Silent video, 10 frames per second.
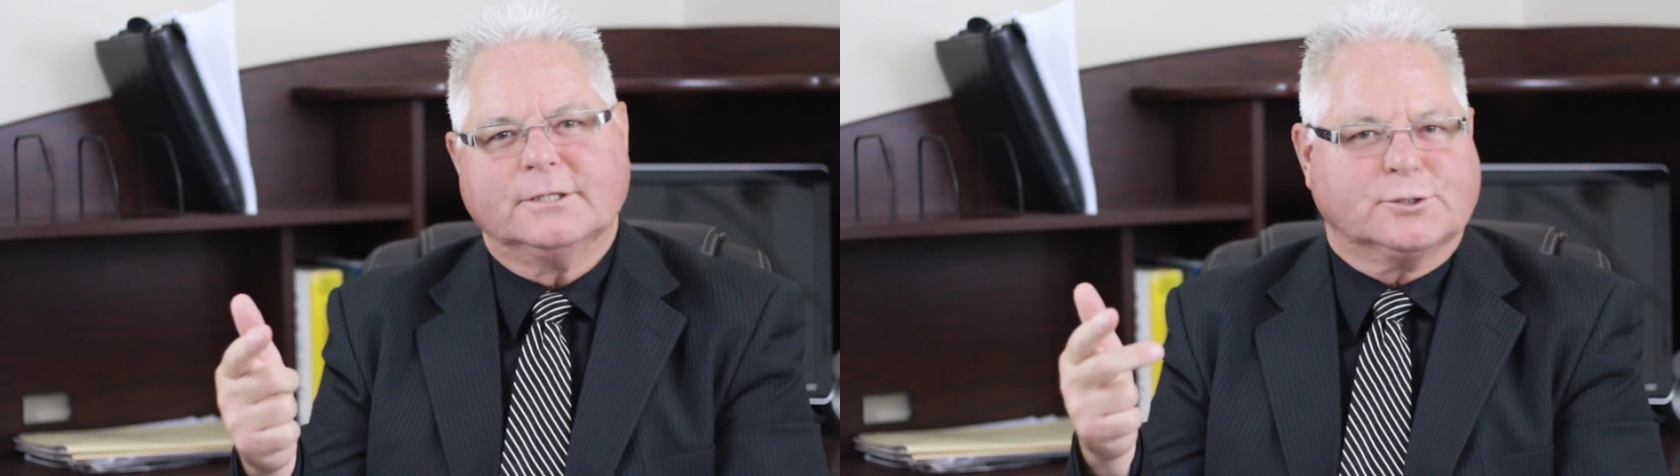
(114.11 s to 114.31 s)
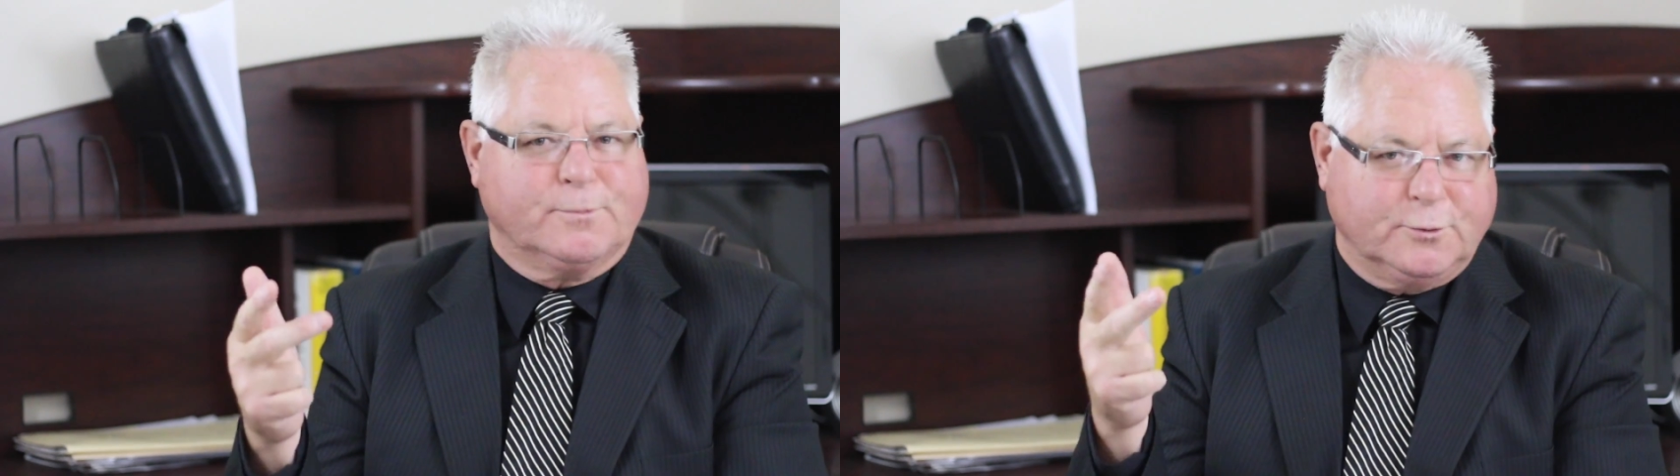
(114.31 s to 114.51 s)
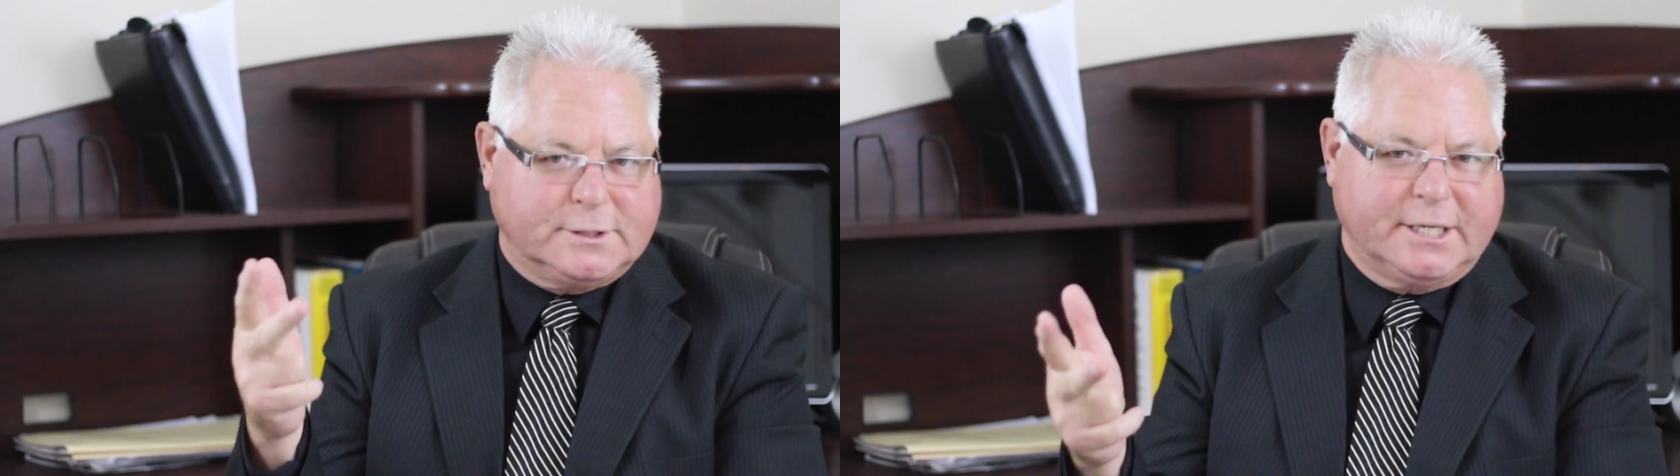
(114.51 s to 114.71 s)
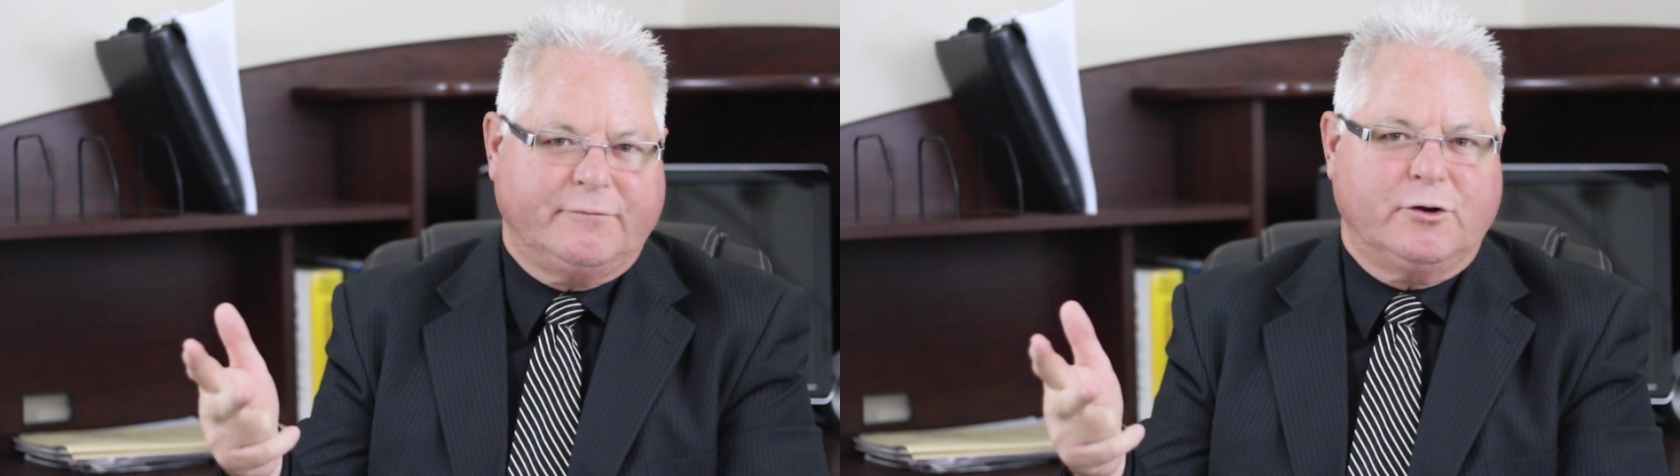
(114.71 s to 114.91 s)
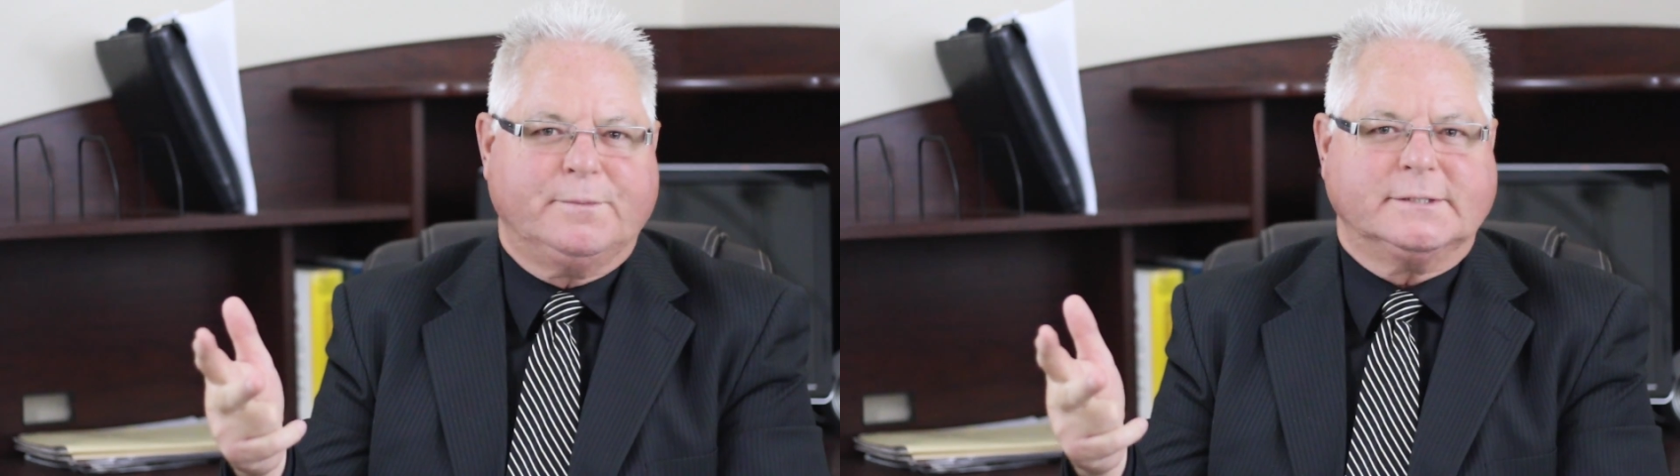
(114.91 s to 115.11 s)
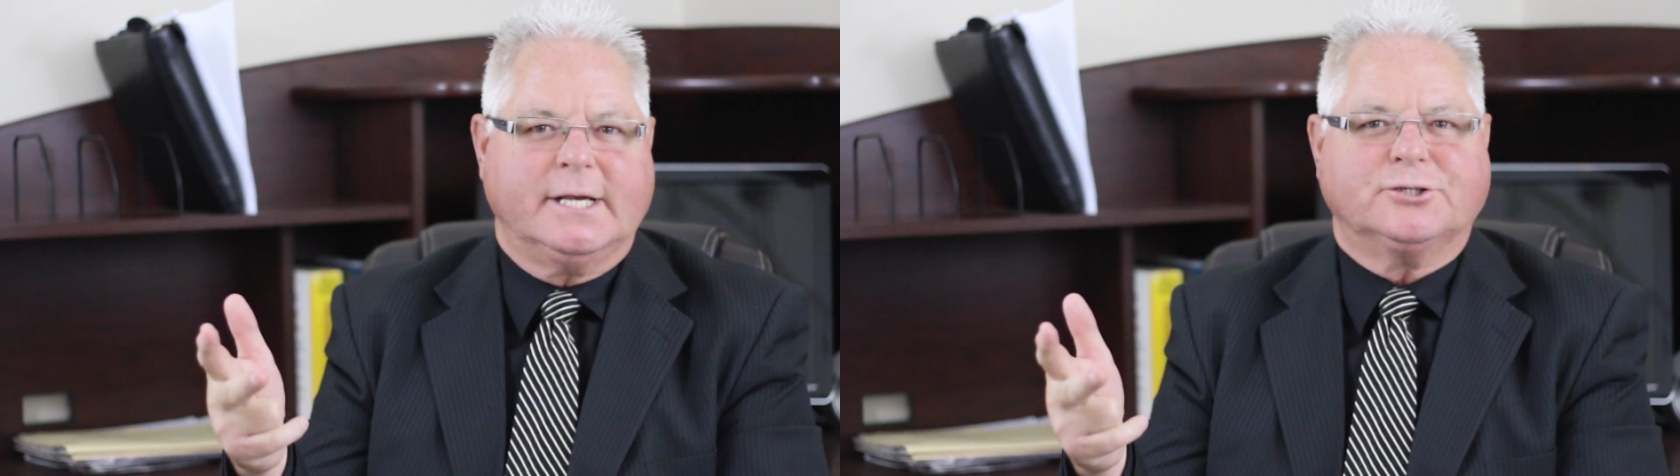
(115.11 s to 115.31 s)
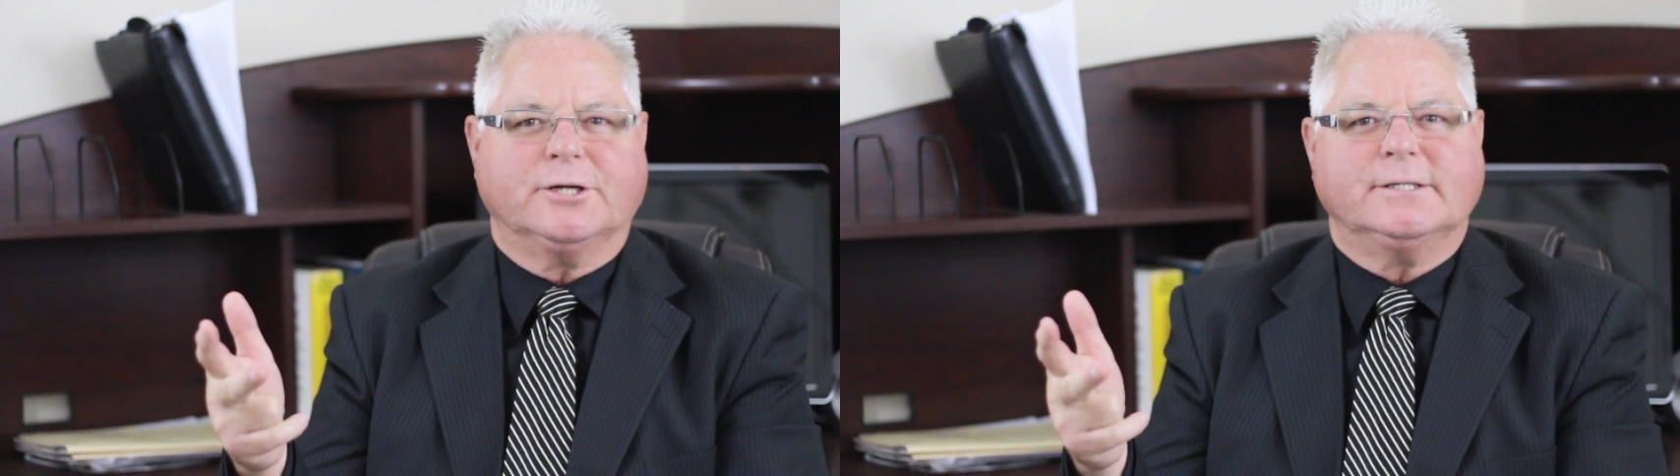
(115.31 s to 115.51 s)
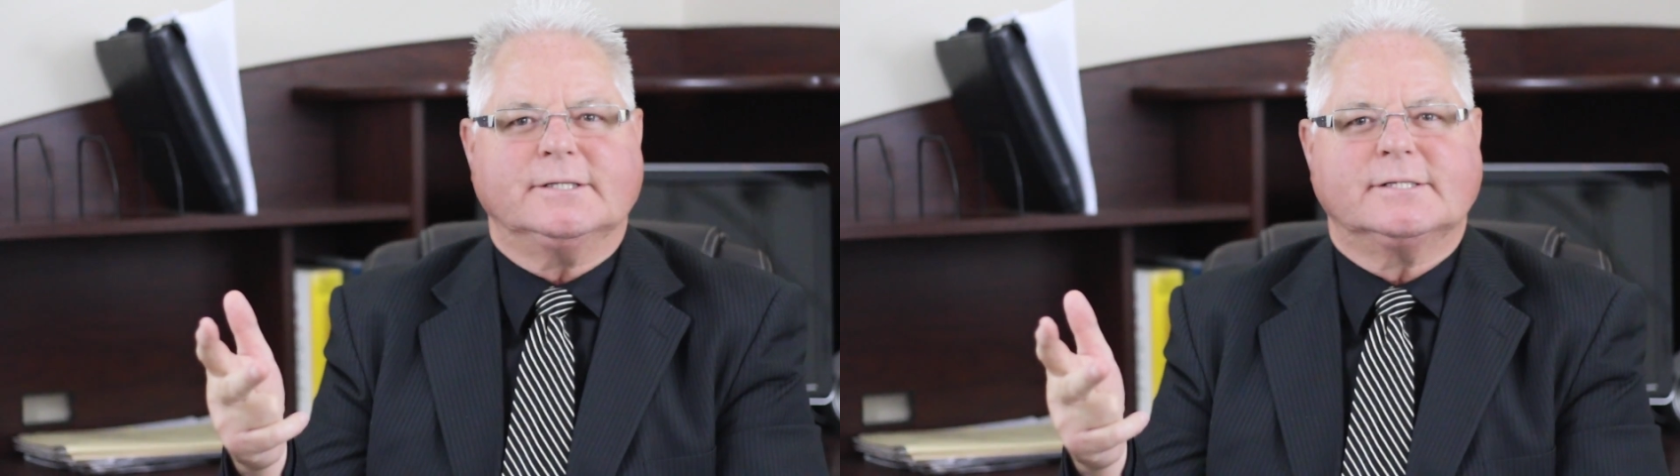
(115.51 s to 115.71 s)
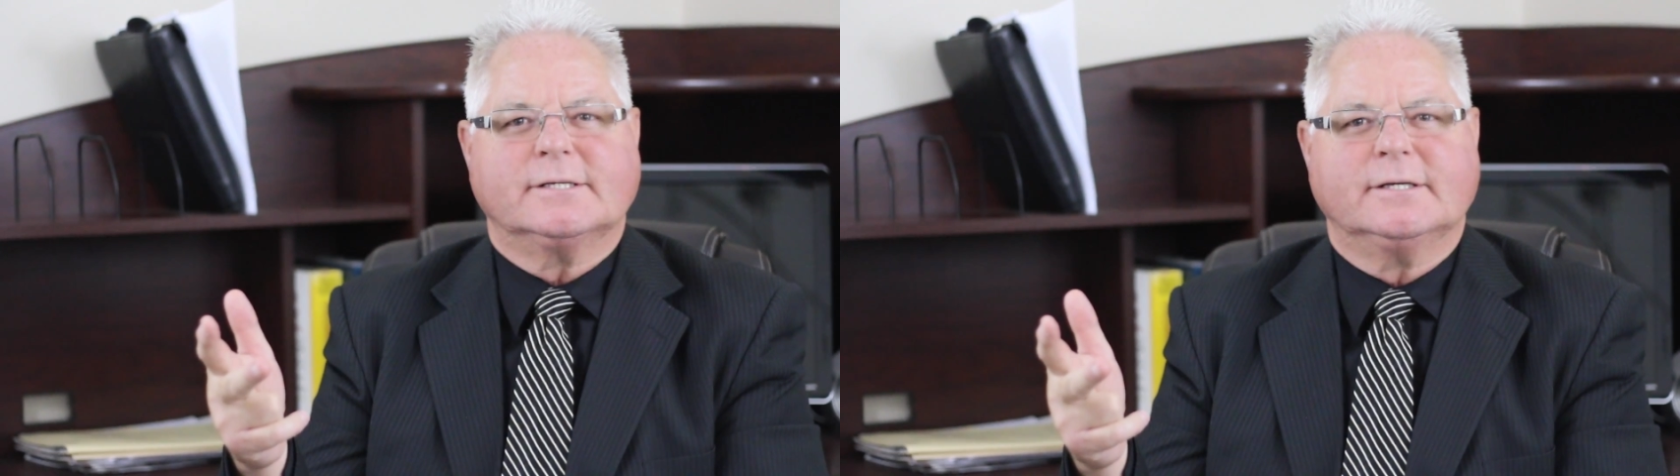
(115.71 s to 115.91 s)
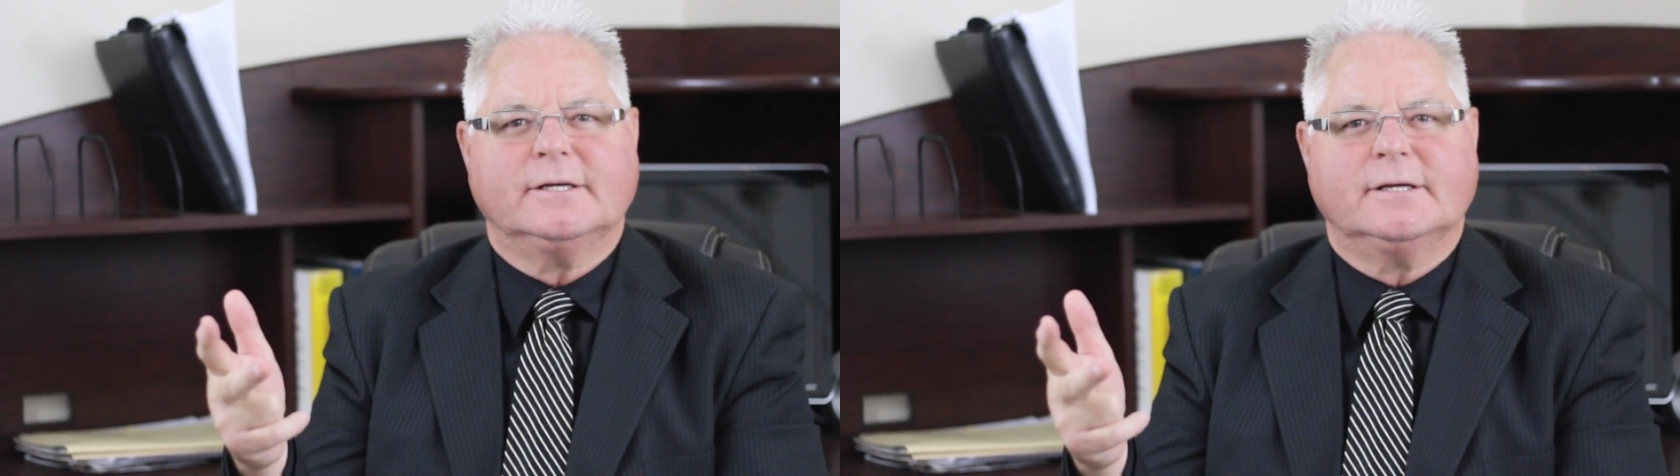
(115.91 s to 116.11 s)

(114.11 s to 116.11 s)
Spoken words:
disposing of your possessions,